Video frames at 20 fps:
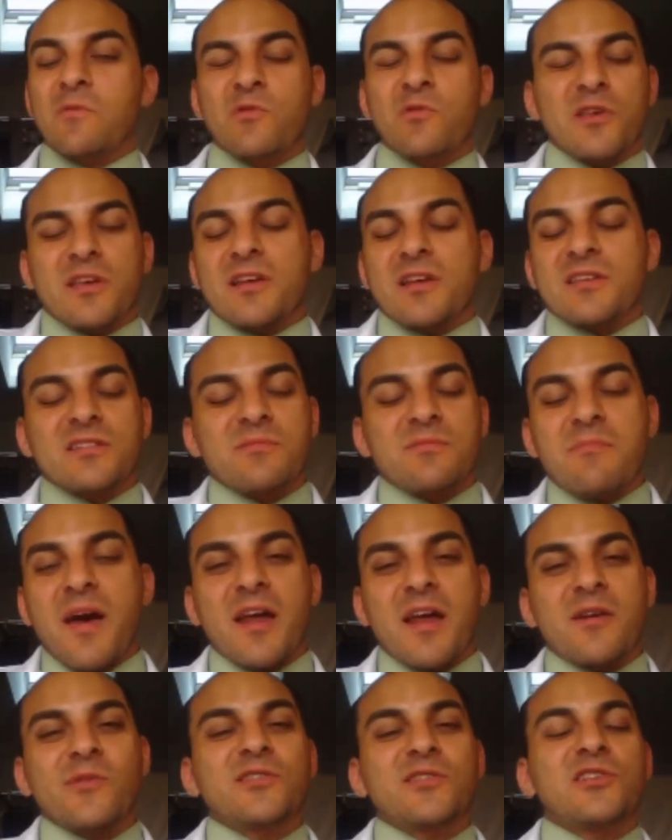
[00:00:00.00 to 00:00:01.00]
Really doesn't
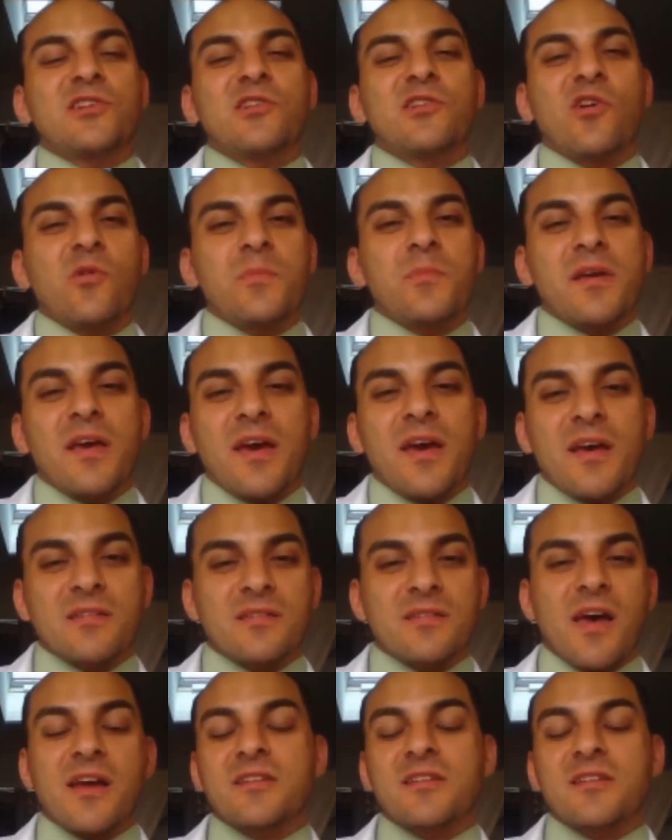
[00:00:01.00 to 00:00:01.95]
matter what you know me as.